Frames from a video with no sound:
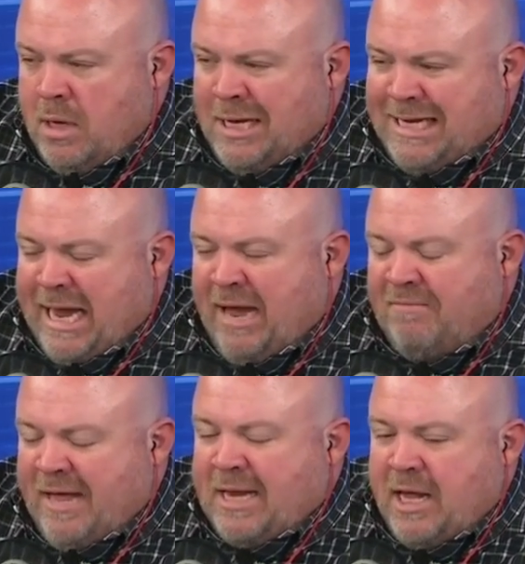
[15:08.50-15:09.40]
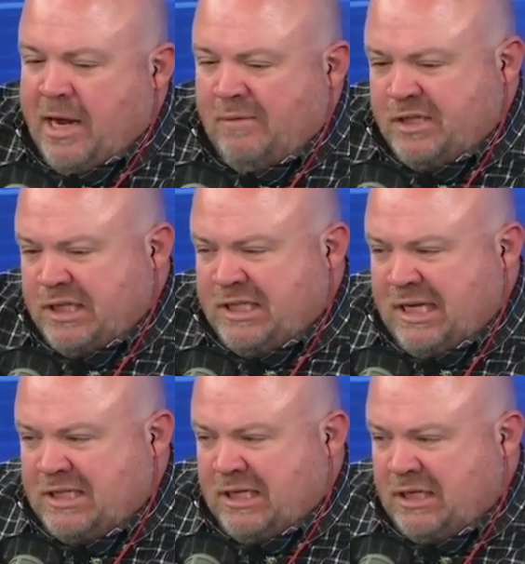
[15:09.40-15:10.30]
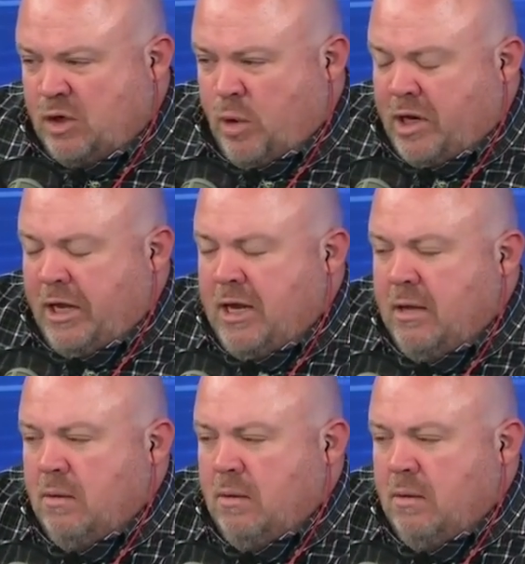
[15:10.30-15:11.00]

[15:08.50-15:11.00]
to have that kind of success this quickly?